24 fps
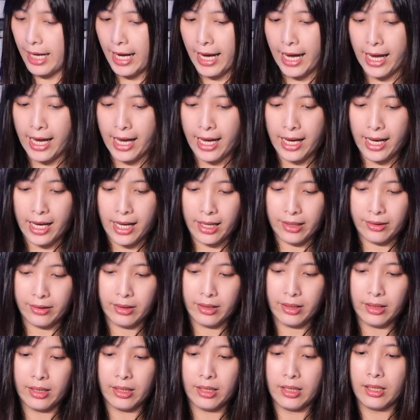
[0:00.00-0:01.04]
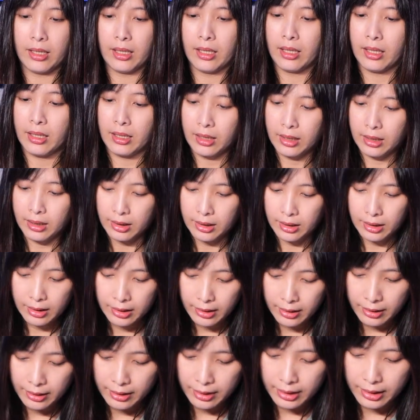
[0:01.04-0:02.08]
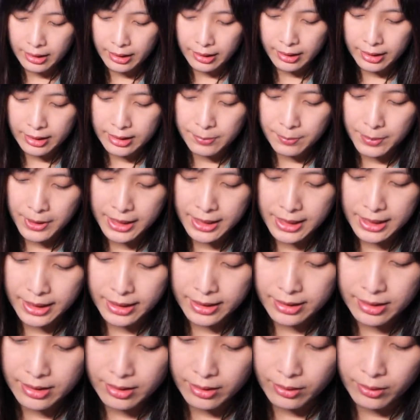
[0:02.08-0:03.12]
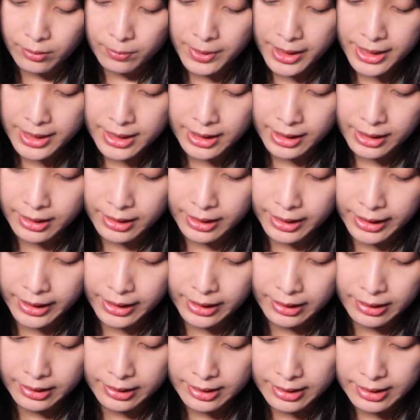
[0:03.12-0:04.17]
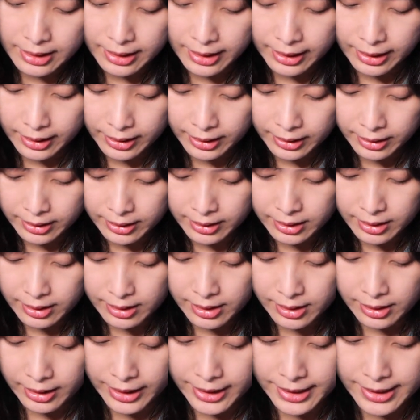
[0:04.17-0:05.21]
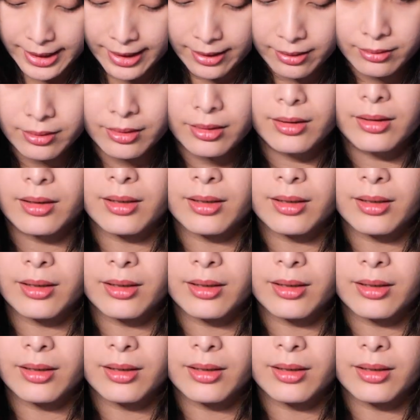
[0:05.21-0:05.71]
and this piece here. So basically this kind of slides out,